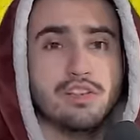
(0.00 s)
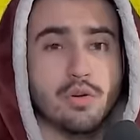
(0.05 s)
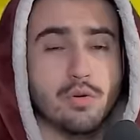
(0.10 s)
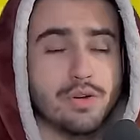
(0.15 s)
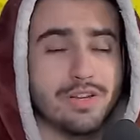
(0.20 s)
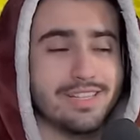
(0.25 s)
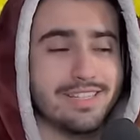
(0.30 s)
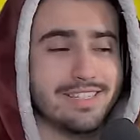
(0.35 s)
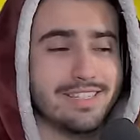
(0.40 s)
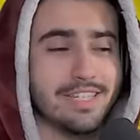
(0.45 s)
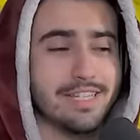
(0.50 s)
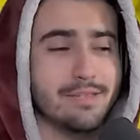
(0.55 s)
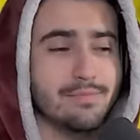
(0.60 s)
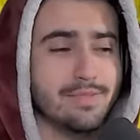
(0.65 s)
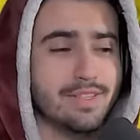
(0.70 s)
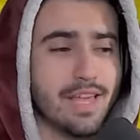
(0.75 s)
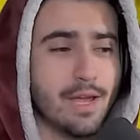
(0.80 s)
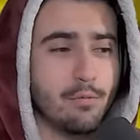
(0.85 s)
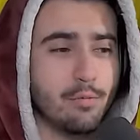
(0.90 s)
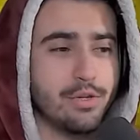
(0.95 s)
So it
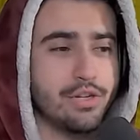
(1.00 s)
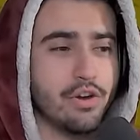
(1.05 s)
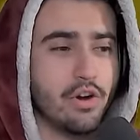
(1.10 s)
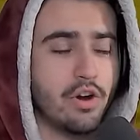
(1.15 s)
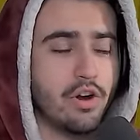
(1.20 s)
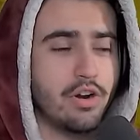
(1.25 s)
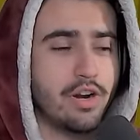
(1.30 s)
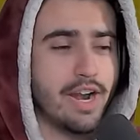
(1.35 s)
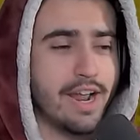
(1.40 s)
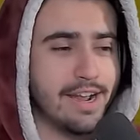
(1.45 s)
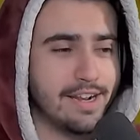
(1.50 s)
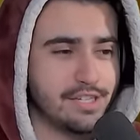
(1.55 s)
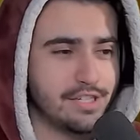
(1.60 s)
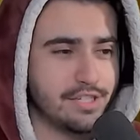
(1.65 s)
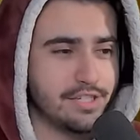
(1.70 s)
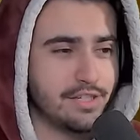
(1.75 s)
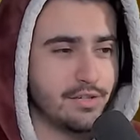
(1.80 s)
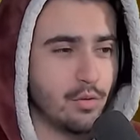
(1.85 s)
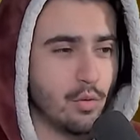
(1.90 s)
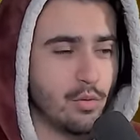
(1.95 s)
seems that we are
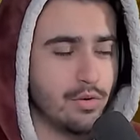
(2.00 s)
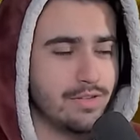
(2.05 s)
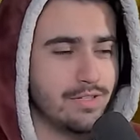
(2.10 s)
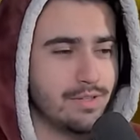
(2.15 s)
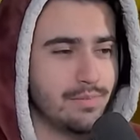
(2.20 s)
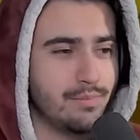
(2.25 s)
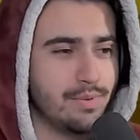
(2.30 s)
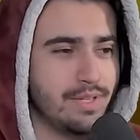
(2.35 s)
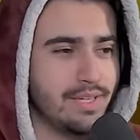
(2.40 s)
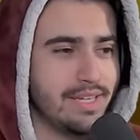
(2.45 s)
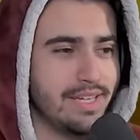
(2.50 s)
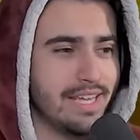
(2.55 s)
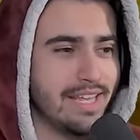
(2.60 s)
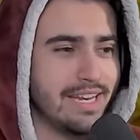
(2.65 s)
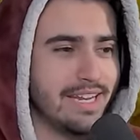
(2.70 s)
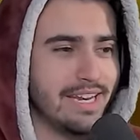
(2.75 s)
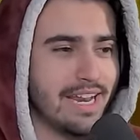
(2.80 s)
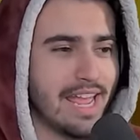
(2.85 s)
actually going to be getting